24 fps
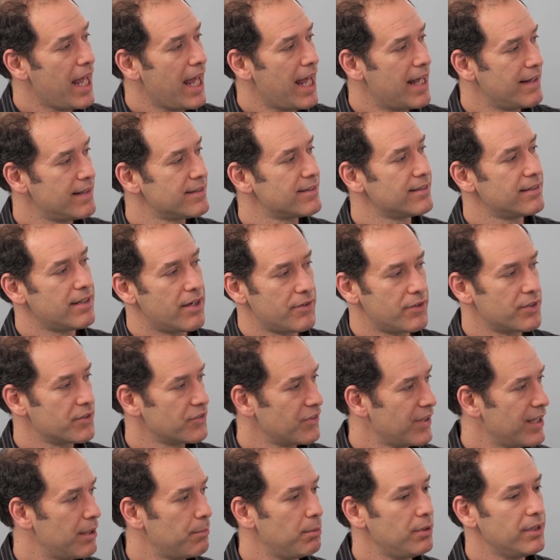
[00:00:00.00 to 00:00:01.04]
And this is another
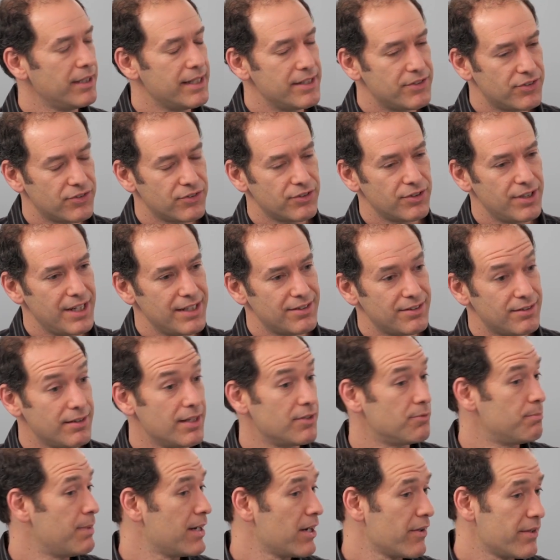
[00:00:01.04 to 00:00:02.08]
example. It's
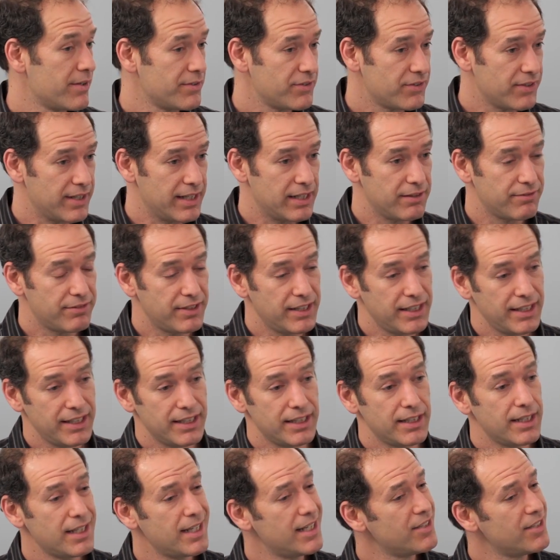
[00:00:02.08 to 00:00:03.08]
better than Santa Fe.